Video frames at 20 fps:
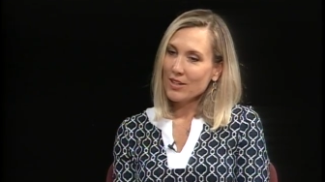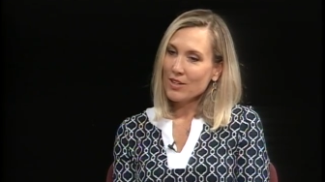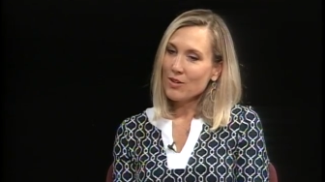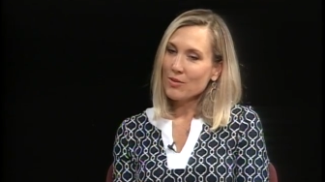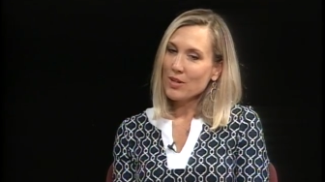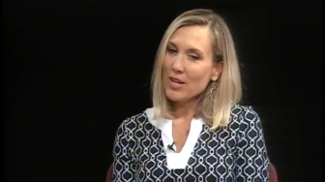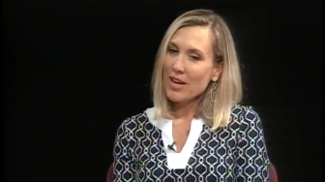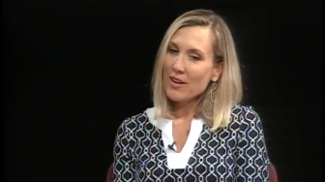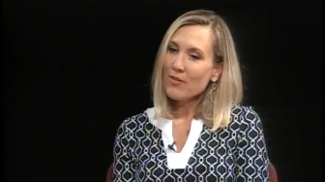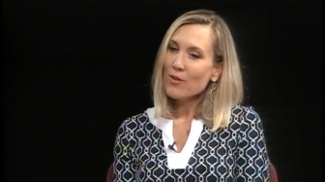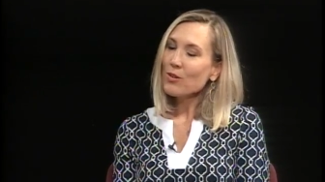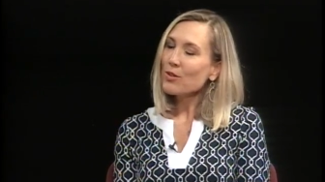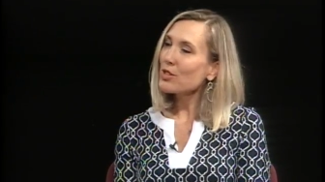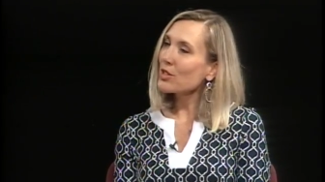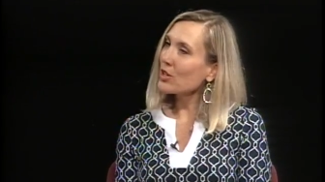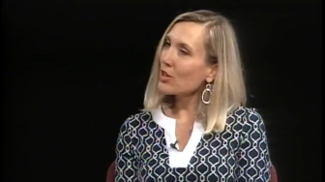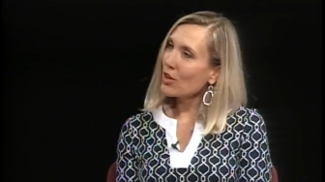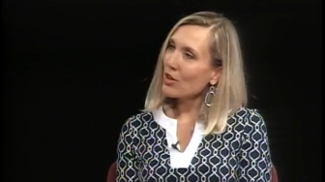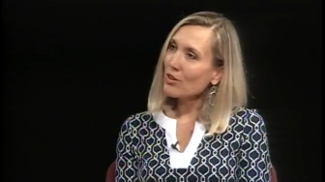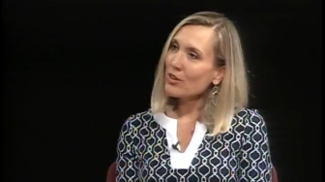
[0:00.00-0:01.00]
gave her the
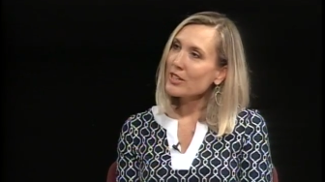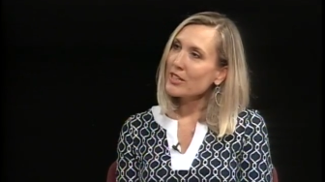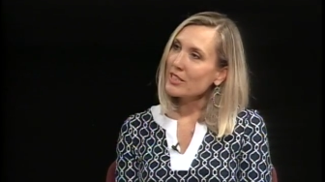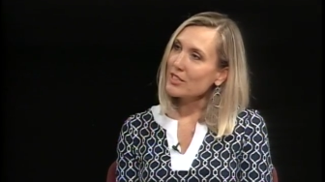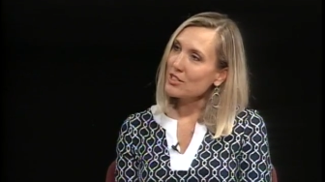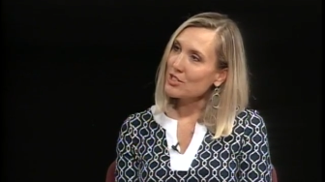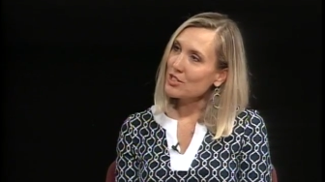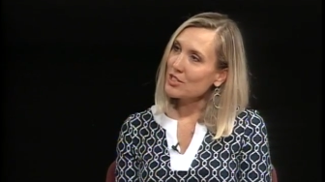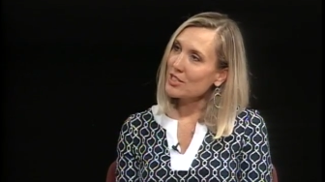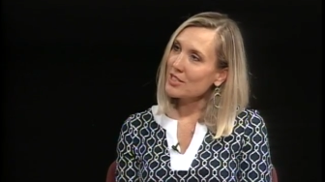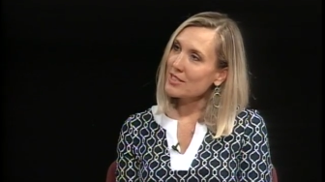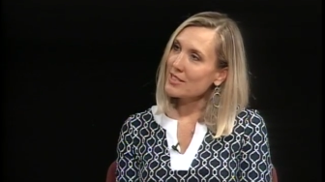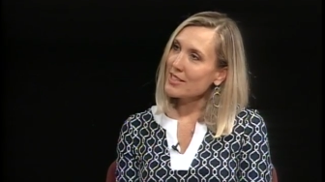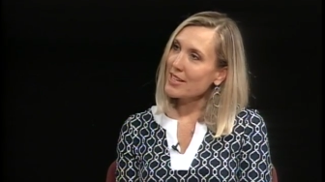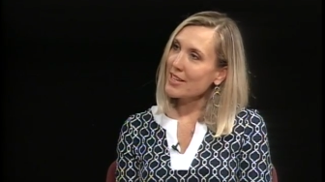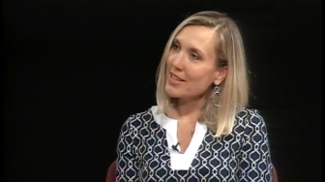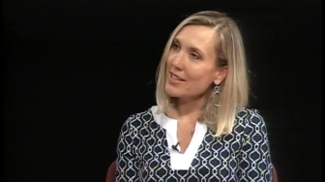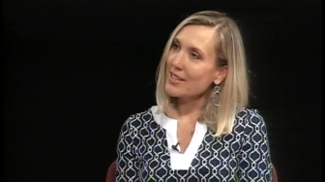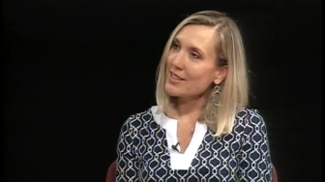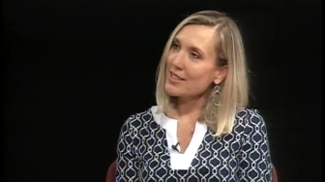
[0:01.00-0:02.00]
courage to
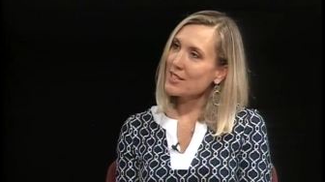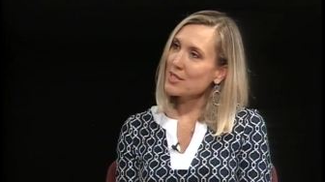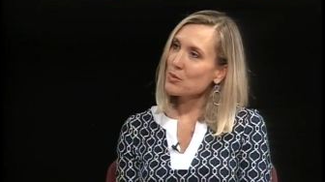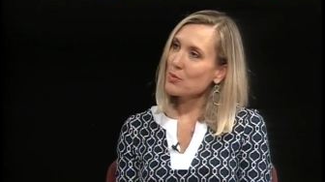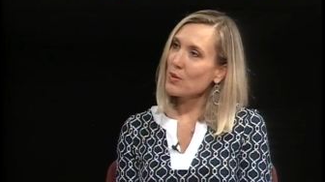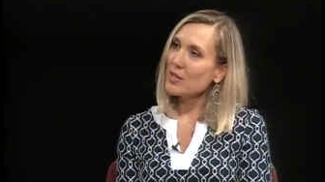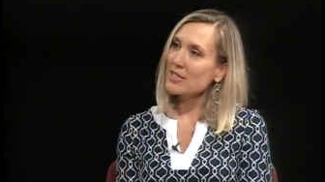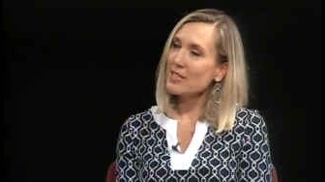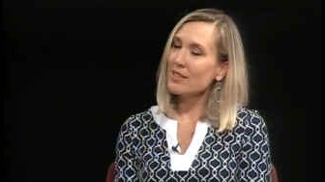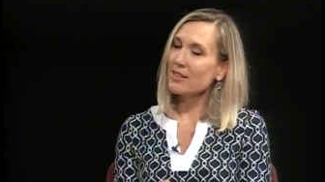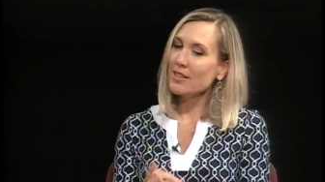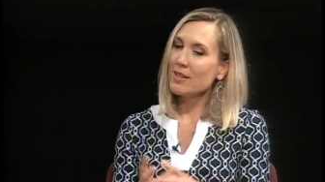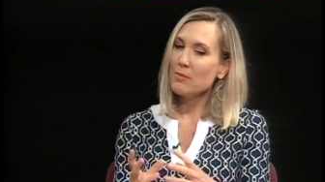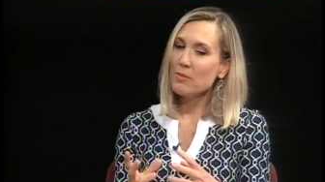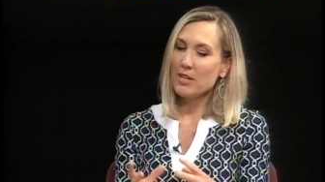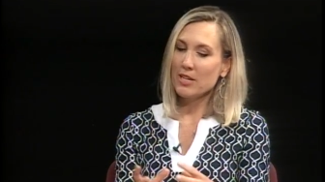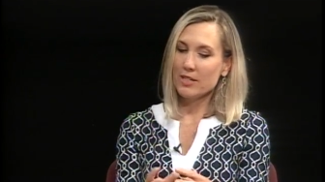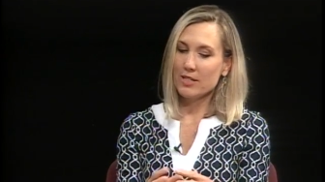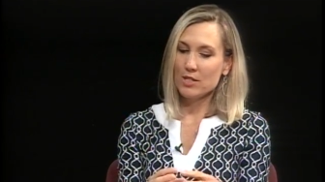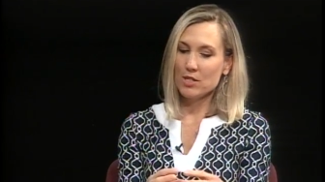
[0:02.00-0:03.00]
say that this wasn't
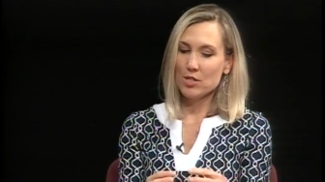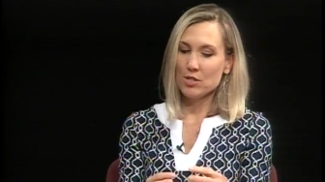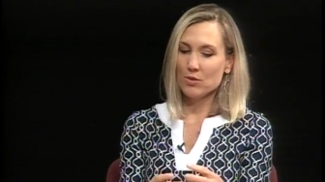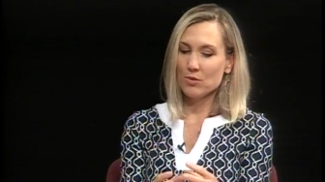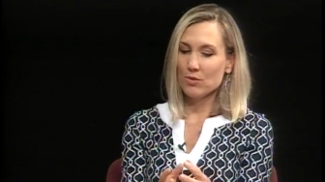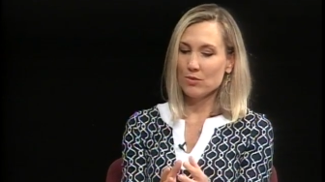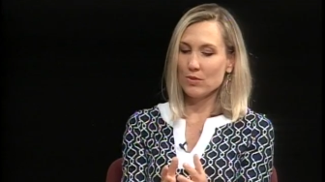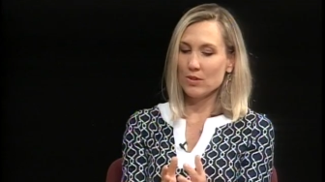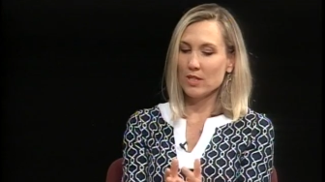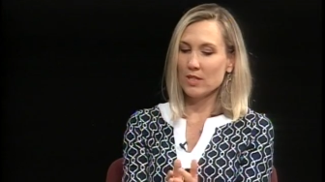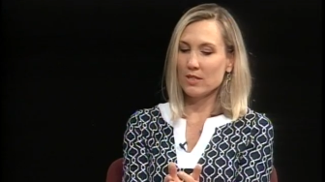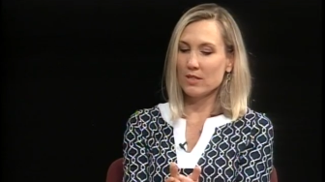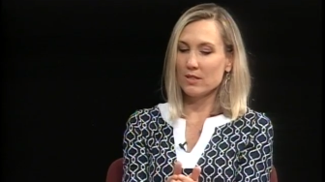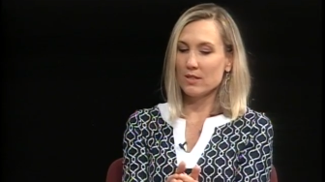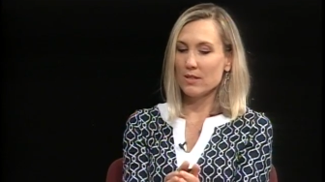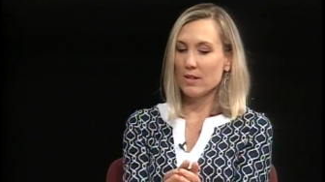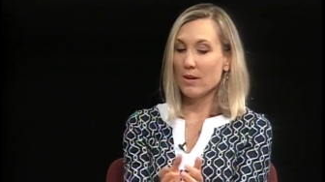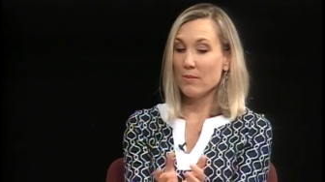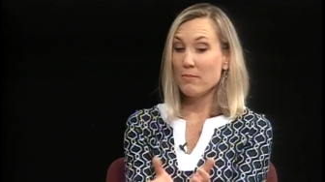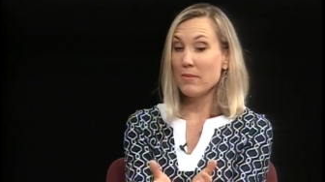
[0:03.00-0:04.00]
limited to
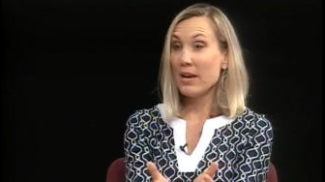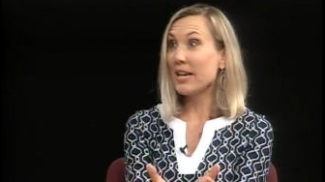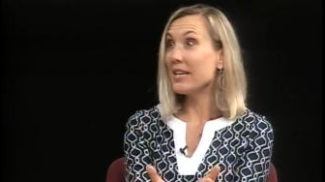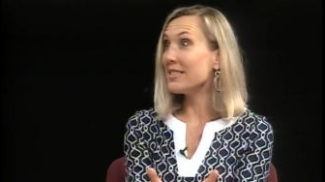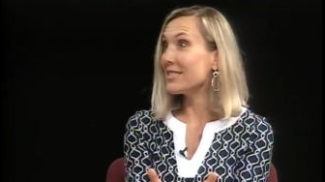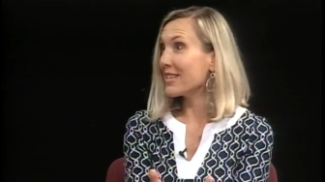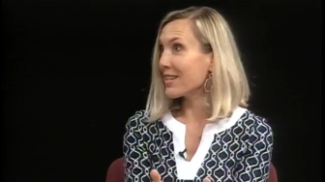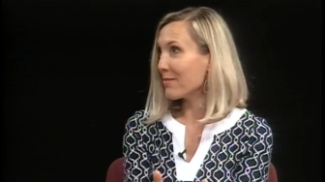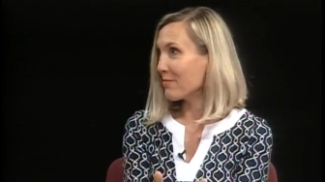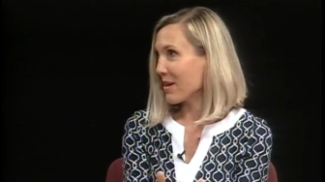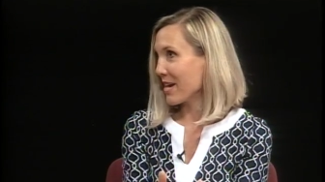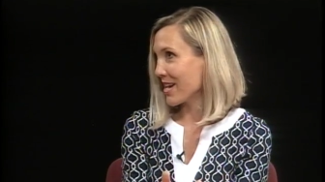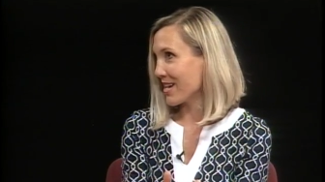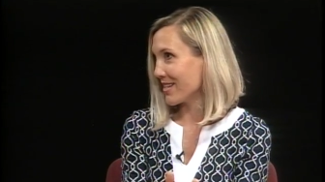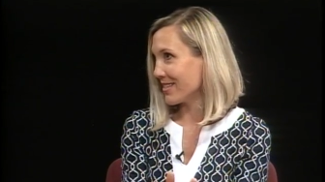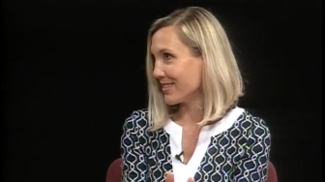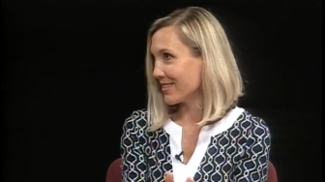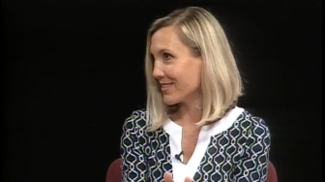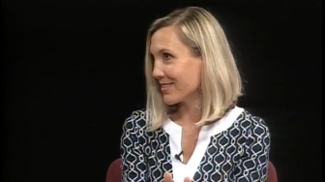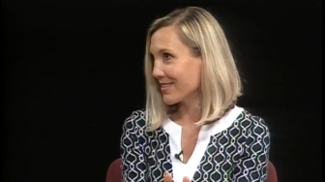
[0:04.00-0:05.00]
this amazing
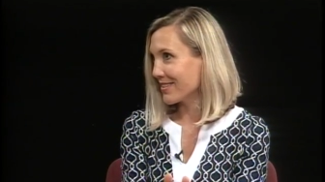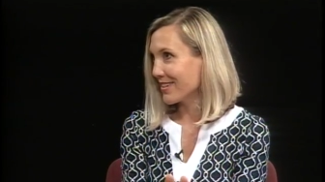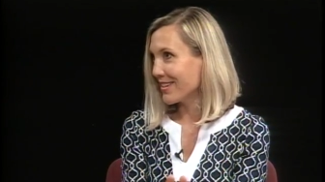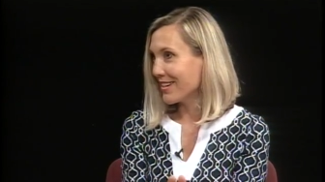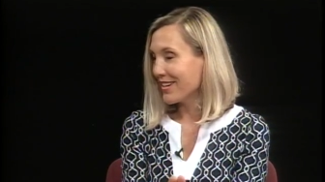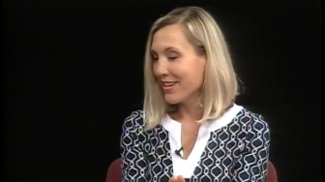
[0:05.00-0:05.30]
man's